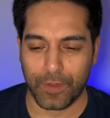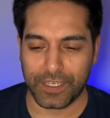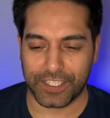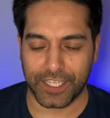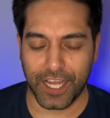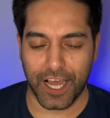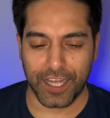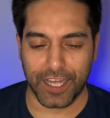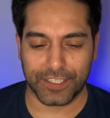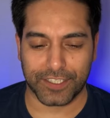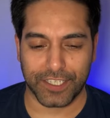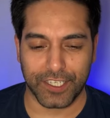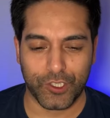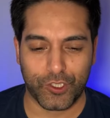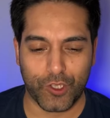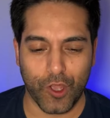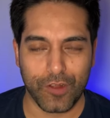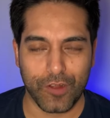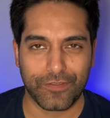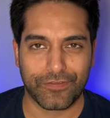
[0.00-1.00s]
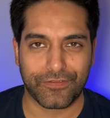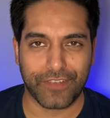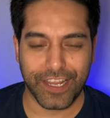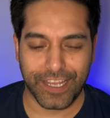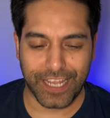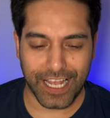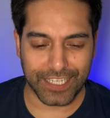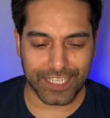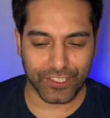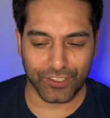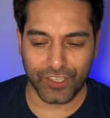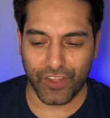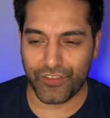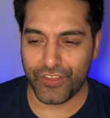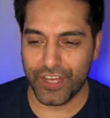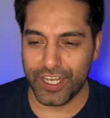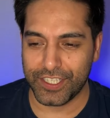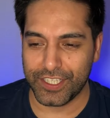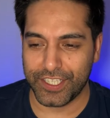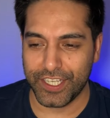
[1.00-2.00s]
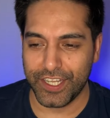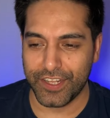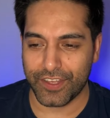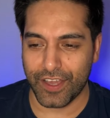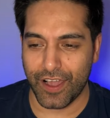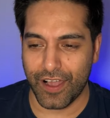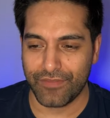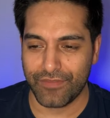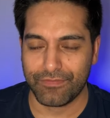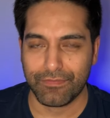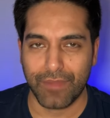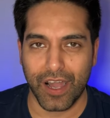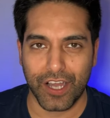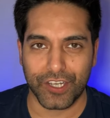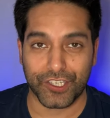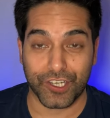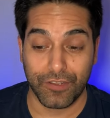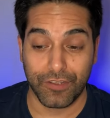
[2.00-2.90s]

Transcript: we start, don't forget on the 13th of March,